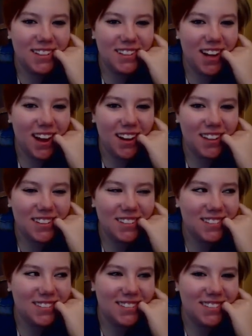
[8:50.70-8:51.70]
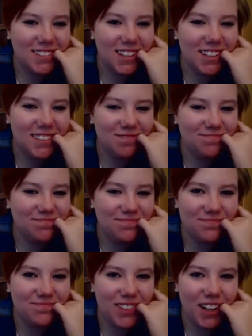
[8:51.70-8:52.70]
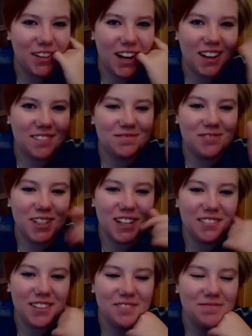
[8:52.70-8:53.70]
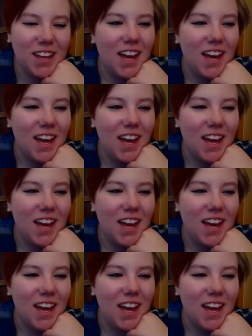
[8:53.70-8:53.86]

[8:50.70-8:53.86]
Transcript: nah, not, I don't care, whatever.